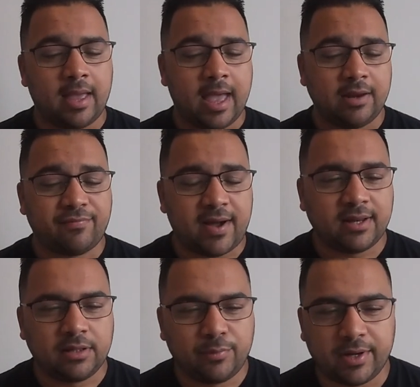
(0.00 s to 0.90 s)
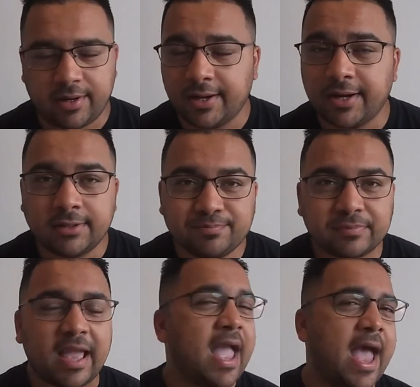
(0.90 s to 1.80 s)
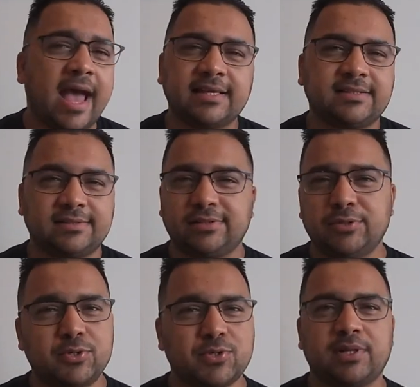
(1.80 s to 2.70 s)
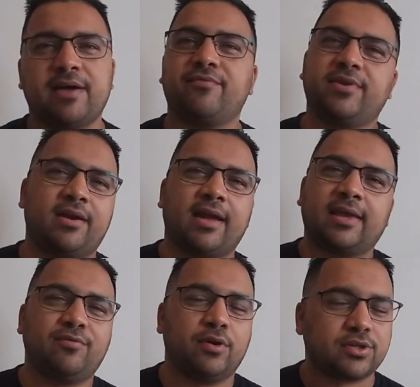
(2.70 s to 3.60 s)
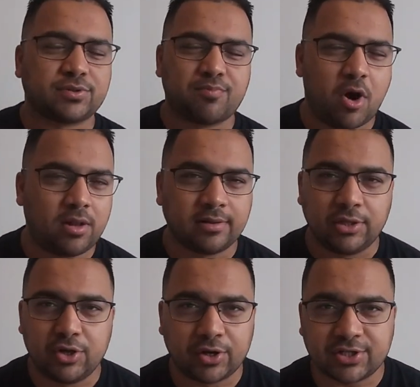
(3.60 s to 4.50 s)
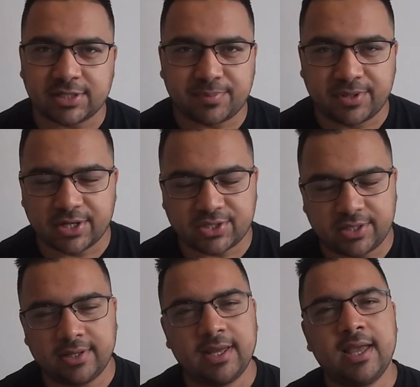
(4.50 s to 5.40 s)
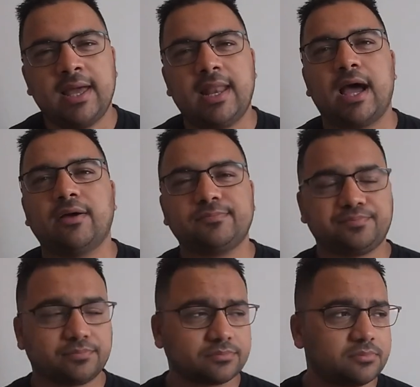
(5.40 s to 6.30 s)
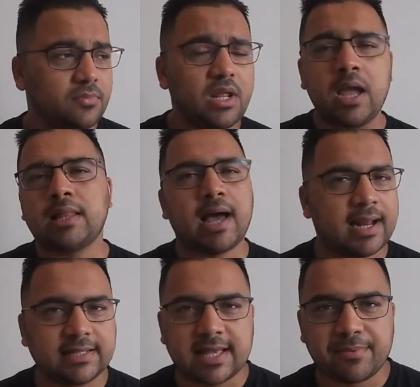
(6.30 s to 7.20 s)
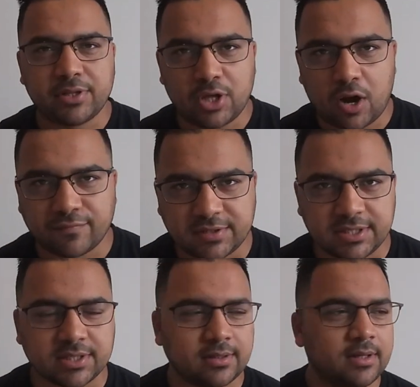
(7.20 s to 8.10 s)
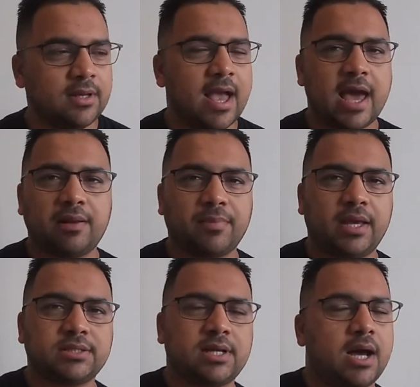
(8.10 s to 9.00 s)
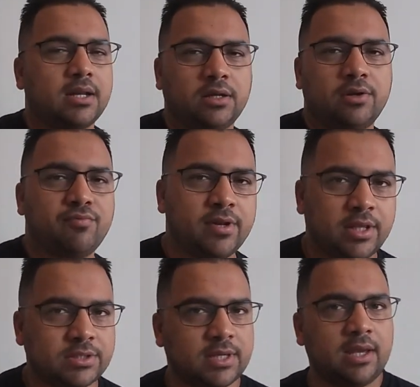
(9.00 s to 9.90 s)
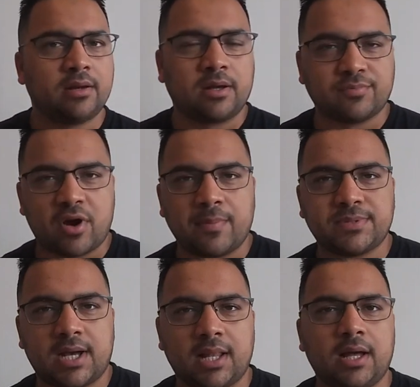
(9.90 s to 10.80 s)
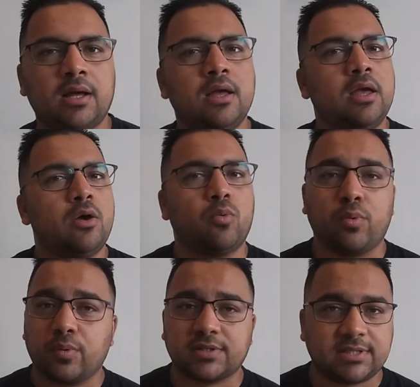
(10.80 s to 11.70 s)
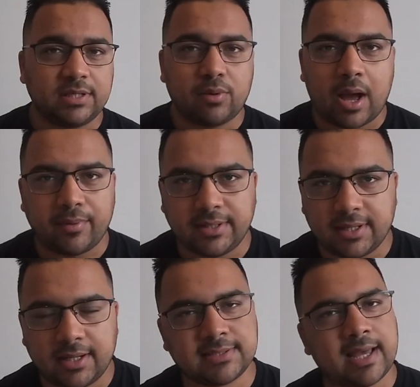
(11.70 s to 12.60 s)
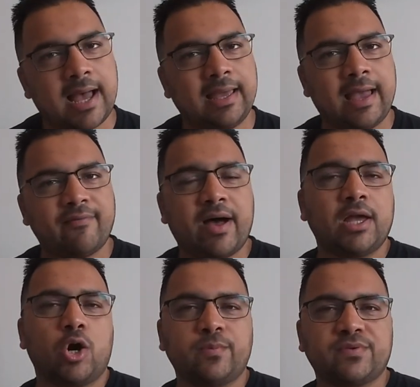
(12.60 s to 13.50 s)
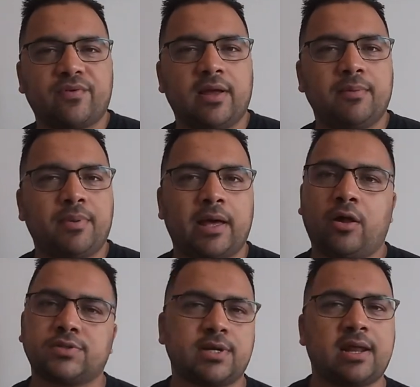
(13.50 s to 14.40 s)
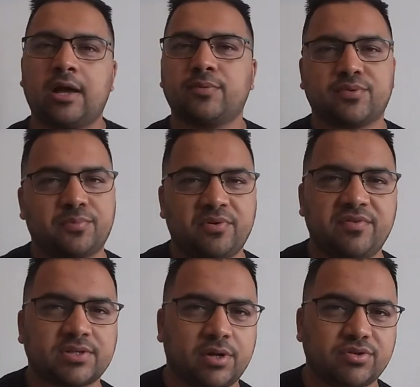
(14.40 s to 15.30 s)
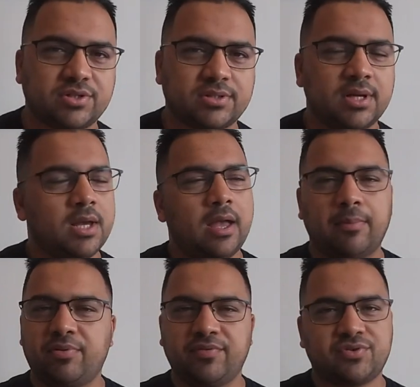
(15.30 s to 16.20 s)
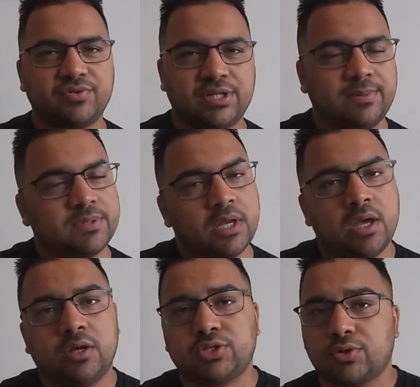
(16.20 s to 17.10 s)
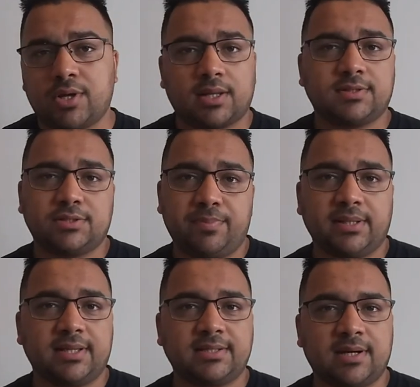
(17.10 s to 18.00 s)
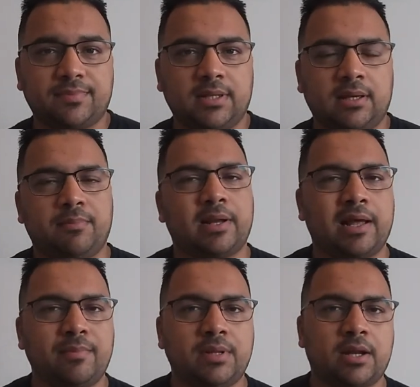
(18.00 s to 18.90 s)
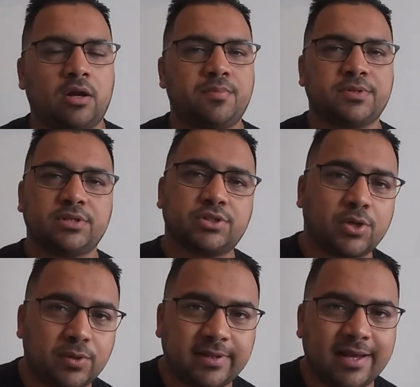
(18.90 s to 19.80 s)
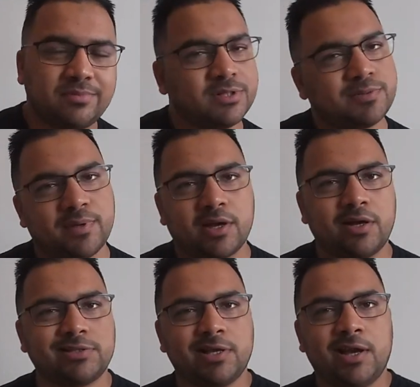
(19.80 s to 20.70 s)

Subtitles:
And finally, we're here. As usual, every year I give you a small New York Jets prediction. Now, a lot has happened in the offseason. Adam Gase gone, good riddance. In comes Rob Saleh. We will see how he does. I have high hopes for him, but I also have high hopes for previous coaches and previous regimes. Joe Douglas is building something, but I am not 100% sold yet just because